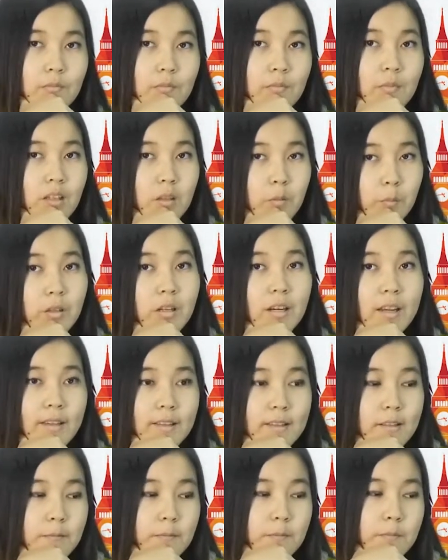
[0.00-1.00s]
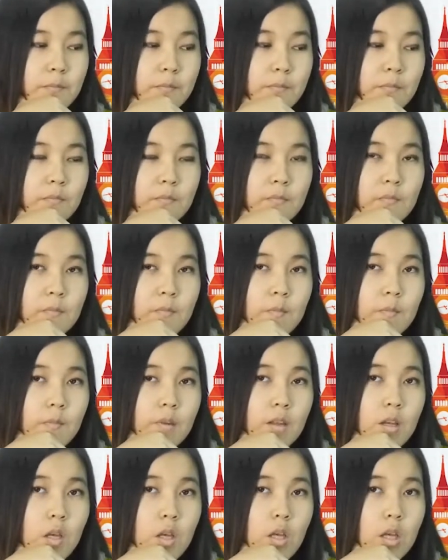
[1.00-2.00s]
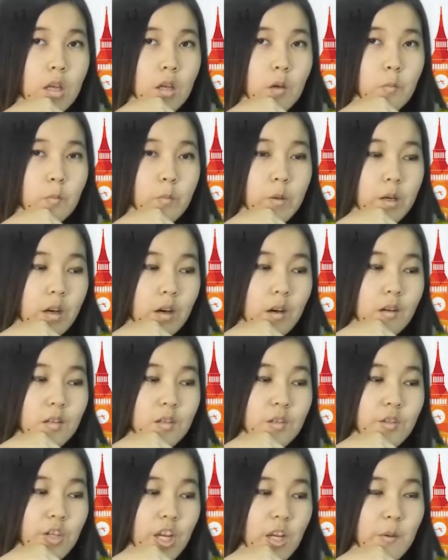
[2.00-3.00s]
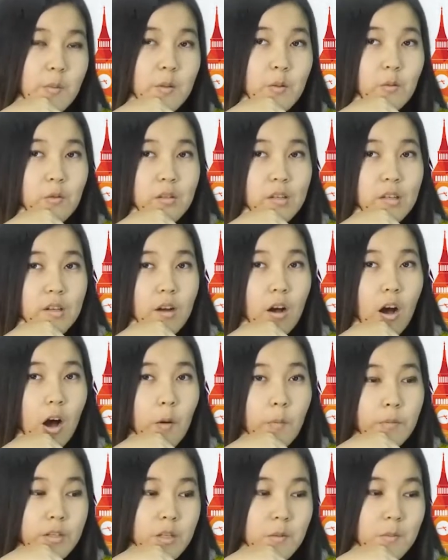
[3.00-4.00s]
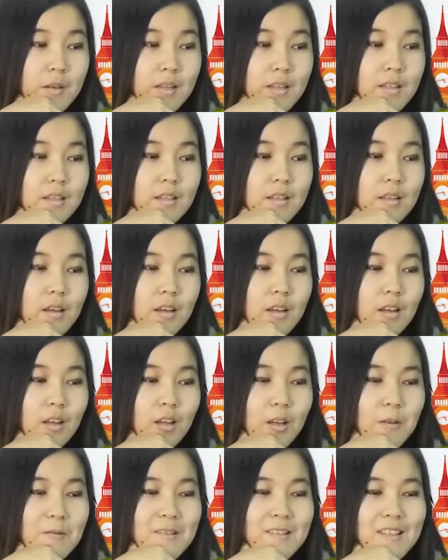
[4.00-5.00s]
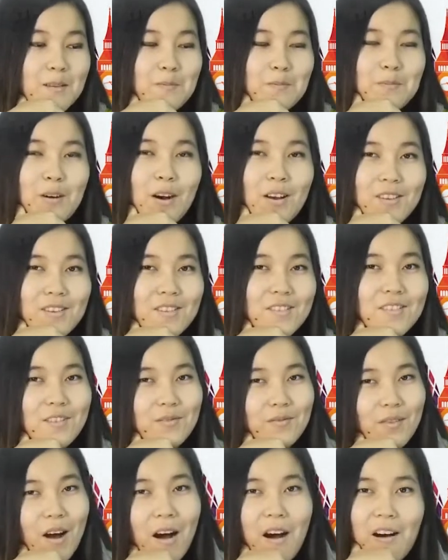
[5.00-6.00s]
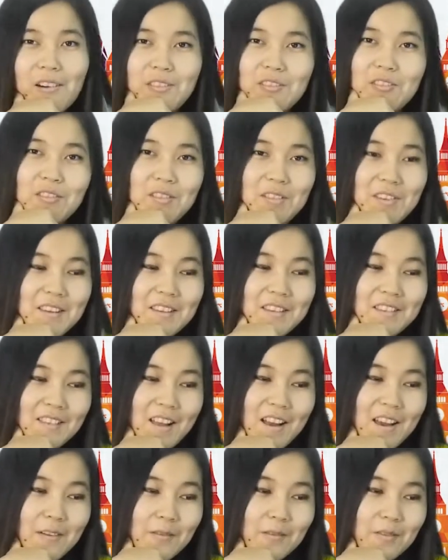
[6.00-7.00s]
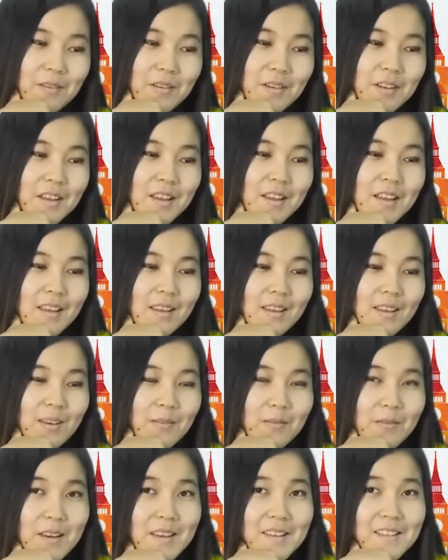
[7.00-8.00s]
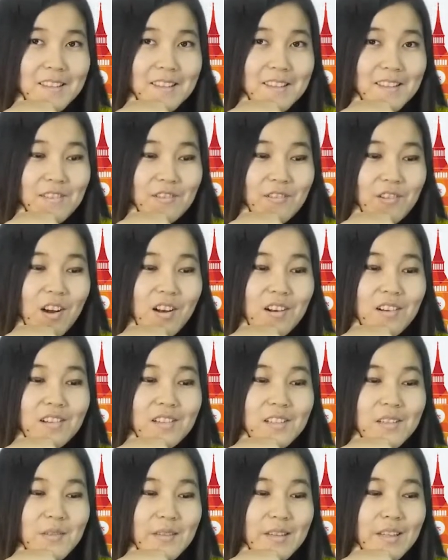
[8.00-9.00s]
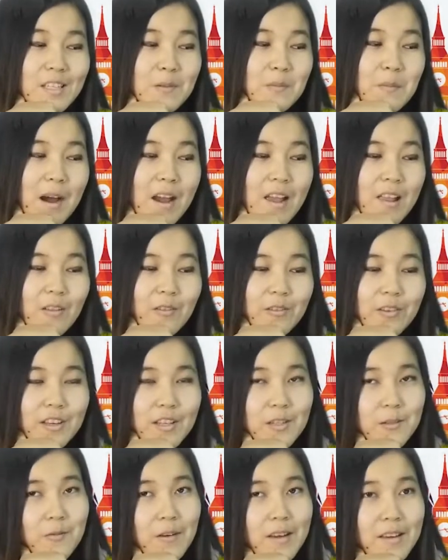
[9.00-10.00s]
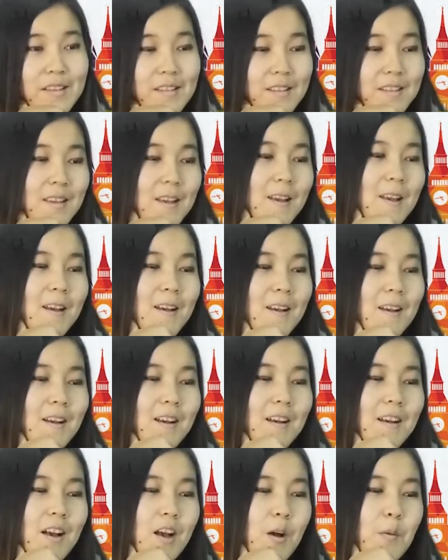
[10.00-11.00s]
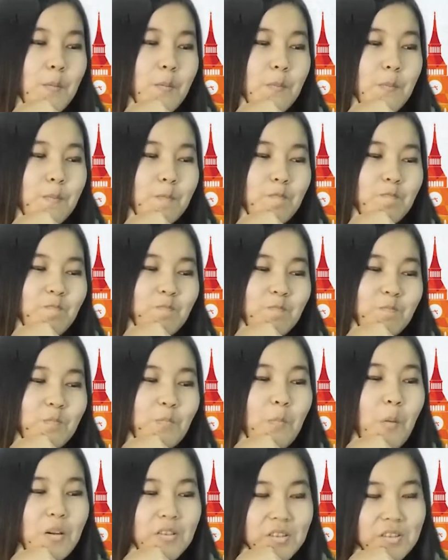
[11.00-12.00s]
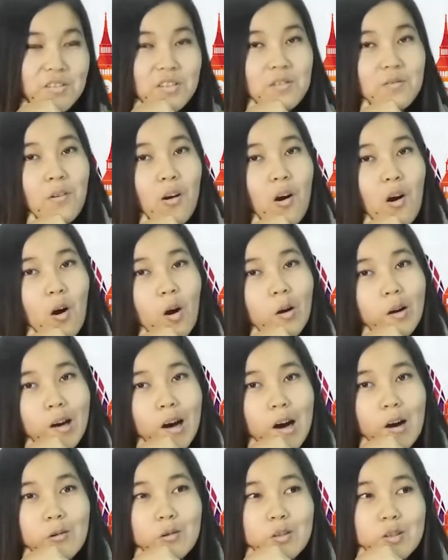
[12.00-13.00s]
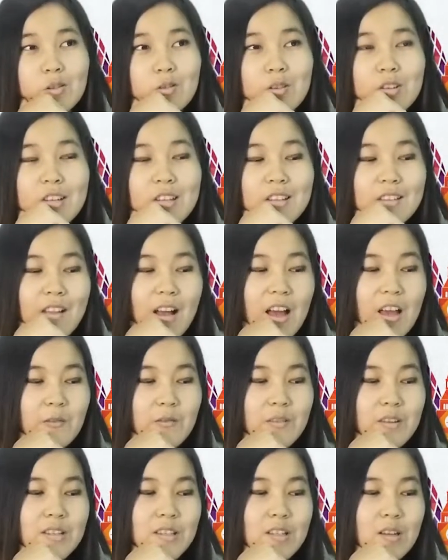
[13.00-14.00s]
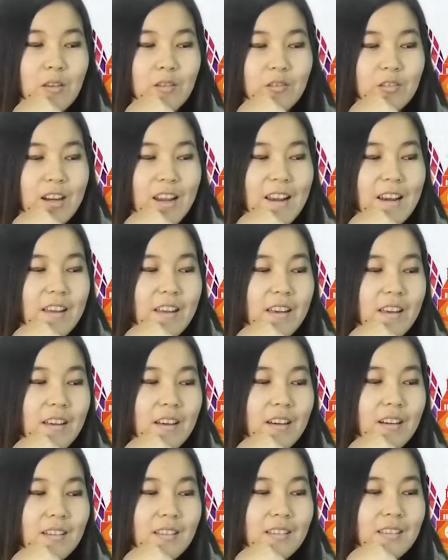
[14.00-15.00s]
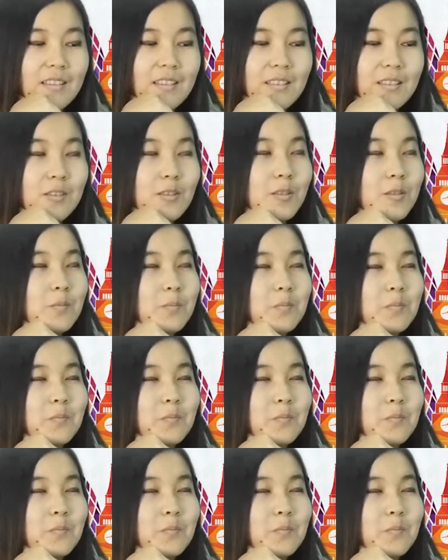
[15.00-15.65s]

Number 8. Because James was an optimist with a positive outlook in life, he faced his struggles with a smile on his face. Positive outlook in life is already a